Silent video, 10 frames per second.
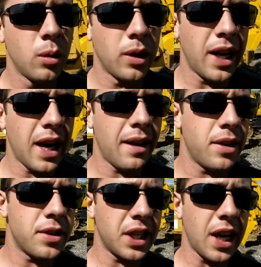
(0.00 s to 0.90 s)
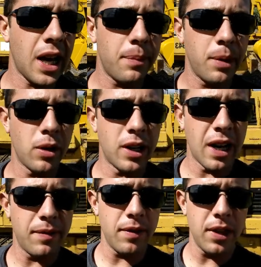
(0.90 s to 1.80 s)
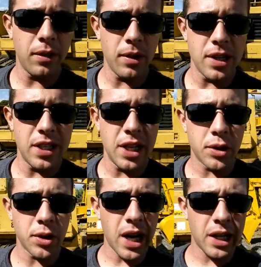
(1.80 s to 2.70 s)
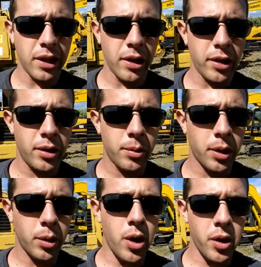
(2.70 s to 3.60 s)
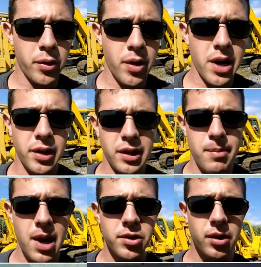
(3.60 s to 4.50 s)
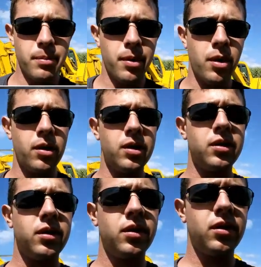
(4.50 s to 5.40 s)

What I have here is a Caterpillar nine fifty-three C track loader. We're going to walk around and look at the major components.